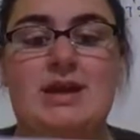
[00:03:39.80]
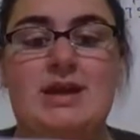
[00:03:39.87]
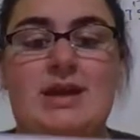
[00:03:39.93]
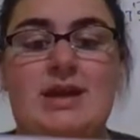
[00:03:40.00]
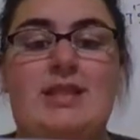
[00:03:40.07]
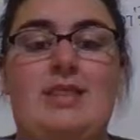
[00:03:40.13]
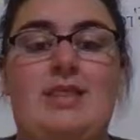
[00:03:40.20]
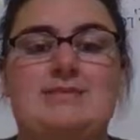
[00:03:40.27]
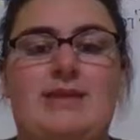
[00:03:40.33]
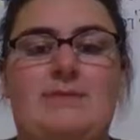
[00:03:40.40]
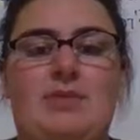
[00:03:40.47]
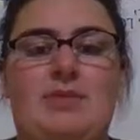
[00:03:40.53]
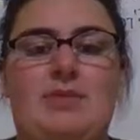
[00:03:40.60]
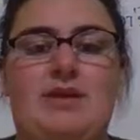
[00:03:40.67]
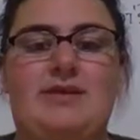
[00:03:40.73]
That is a
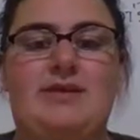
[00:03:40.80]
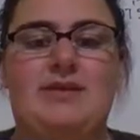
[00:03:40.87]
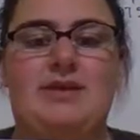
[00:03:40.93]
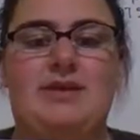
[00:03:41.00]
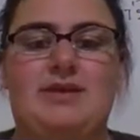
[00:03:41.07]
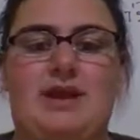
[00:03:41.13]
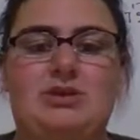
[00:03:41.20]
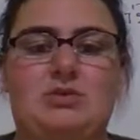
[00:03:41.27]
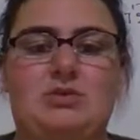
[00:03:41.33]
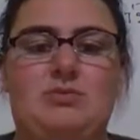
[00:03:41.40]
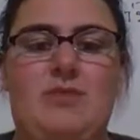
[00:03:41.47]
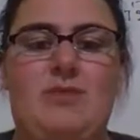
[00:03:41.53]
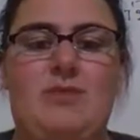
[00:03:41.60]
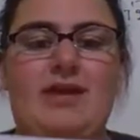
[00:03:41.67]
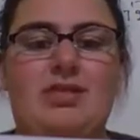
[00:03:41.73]
big thing that I do with
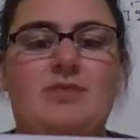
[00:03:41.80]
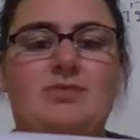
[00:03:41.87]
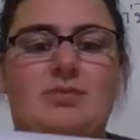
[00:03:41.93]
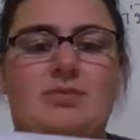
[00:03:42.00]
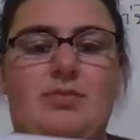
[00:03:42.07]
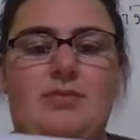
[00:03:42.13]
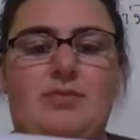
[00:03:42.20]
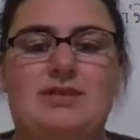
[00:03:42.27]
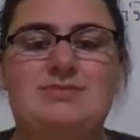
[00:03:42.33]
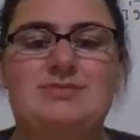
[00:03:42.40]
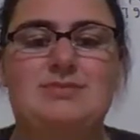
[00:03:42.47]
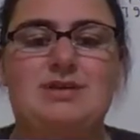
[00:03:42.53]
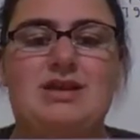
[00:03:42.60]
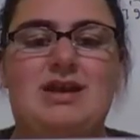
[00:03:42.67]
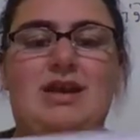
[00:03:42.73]
my club, the public
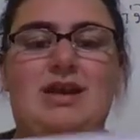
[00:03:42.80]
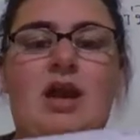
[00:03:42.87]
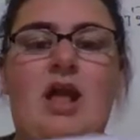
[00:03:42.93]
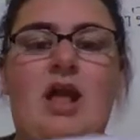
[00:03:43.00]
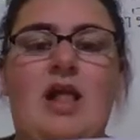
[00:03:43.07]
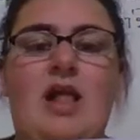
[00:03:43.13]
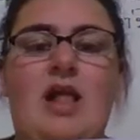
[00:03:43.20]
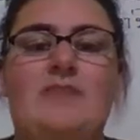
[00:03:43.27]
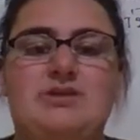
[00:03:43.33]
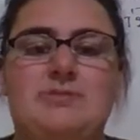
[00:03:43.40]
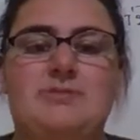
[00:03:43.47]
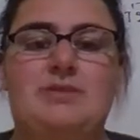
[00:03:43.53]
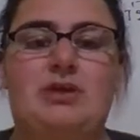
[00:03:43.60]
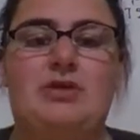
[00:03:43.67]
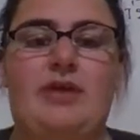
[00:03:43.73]
speaking. That should
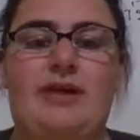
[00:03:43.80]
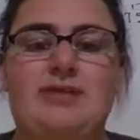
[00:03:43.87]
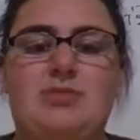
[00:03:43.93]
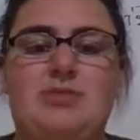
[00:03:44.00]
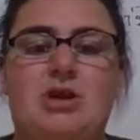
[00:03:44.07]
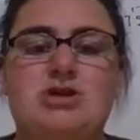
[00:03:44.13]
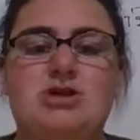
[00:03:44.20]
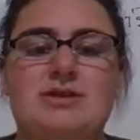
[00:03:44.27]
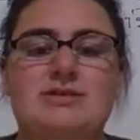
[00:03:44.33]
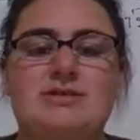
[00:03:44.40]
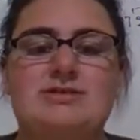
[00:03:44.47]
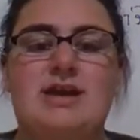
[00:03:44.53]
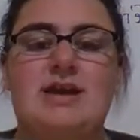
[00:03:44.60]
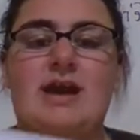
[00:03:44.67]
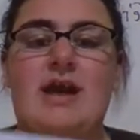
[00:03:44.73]
be your next
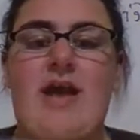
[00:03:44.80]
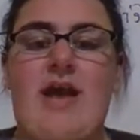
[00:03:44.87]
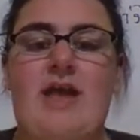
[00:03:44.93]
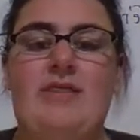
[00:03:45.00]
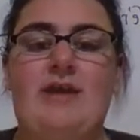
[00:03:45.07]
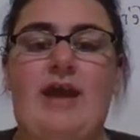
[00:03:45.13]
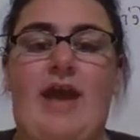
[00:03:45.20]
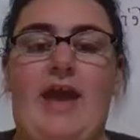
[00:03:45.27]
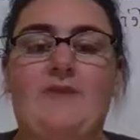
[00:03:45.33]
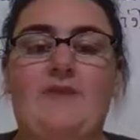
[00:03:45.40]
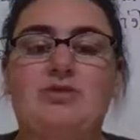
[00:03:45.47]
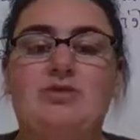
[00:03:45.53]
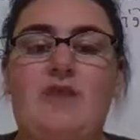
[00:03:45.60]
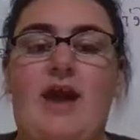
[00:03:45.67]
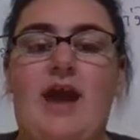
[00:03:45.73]
project. And then
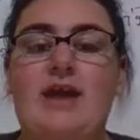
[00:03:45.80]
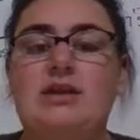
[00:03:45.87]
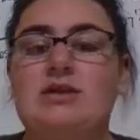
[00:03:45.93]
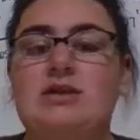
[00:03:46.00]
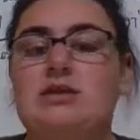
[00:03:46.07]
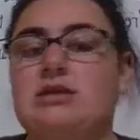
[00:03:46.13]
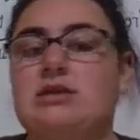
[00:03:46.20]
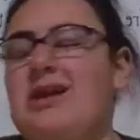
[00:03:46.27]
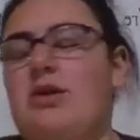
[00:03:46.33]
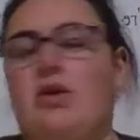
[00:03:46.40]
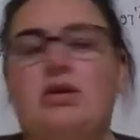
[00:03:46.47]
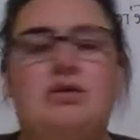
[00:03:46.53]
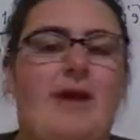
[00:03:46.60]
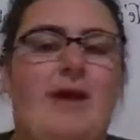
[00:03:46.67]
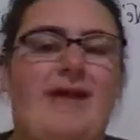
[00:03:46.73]
after that, it all
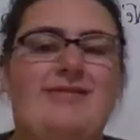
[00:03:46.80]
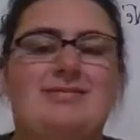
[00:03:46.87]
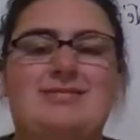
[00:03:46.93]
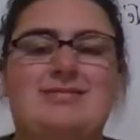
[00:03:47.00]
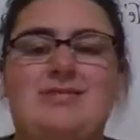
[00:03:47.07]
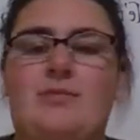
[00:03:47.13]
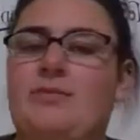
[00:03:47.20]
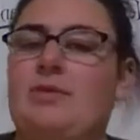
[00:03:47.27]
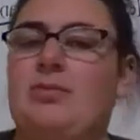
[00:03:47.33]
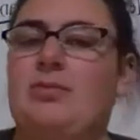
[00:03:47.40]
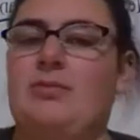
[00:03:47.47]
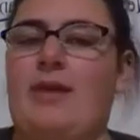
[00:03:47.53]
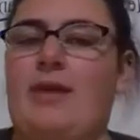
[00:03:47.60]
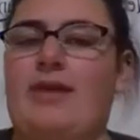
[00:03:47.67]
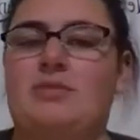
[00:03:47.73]
depends. Some people in
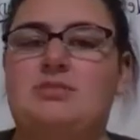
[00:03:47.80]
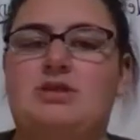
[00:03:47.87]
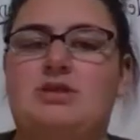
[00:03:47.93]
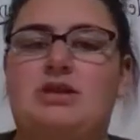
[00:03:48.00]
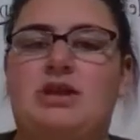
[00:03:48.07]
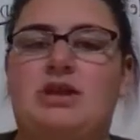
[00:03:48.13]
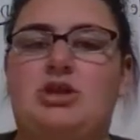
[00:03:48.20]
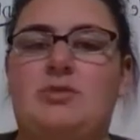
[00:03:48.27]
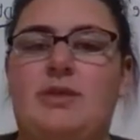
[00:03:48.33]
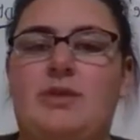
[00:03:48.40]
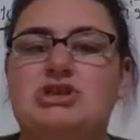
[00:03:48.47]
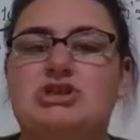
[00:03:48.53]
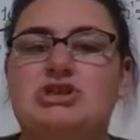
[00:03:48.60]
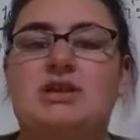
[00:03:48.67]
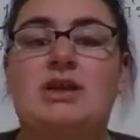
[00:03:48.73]
my club did
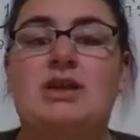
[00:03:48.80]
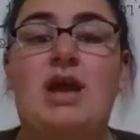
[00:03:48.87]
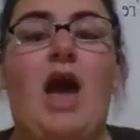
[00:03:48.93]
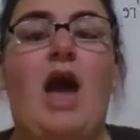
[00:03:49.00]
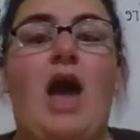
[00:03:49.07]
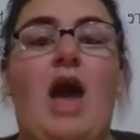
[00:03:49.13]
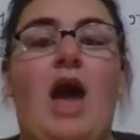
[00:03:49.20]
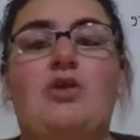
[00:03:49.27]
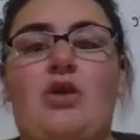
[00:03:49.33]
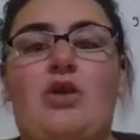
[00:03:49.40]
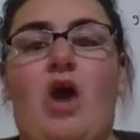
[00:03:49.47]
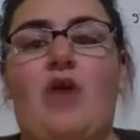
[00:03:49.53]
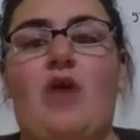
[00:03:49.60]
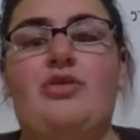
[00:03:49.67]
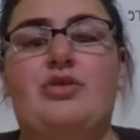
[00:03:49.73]
incubation. I know there are
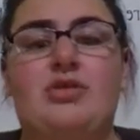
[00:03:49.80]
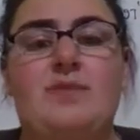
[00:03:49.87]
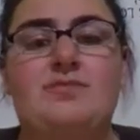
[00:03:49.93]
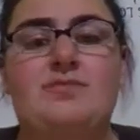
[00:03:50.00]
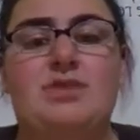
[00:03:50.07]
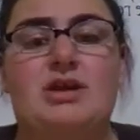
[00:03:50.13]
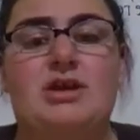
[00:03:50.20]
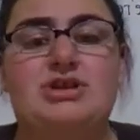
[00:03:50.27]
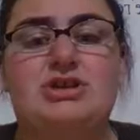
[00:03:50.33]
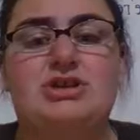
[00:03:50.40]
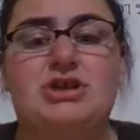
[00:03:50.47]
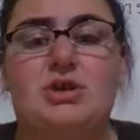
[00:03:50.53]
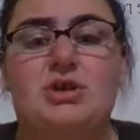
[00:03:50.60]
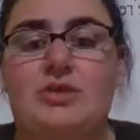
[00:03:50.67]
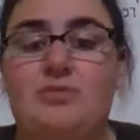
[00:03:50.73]
other clubs that deal
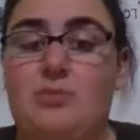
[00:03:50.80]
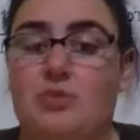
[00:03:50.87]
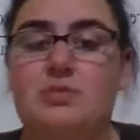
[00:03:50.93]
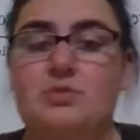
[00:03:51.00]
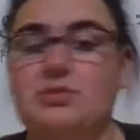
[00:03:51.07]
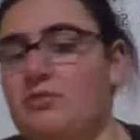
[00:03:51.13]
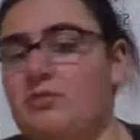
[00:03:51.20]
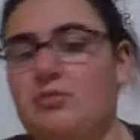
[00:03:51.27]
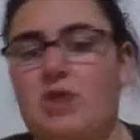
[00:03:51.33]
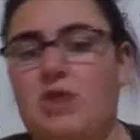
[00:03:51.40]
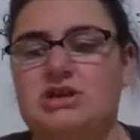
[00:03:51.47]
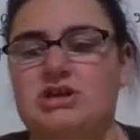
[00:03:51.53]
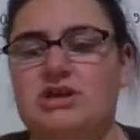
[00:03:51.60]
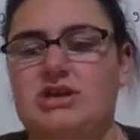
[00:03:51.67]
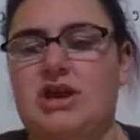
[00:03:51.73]
with multiple different
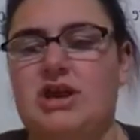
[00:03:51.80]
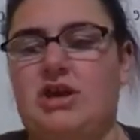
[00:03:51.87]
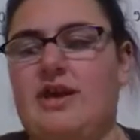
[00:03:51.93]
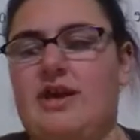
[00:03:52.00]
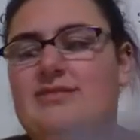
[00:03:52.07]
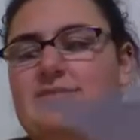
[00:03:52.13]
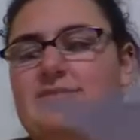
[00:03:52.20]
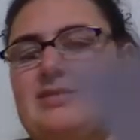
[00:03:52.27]
project areas,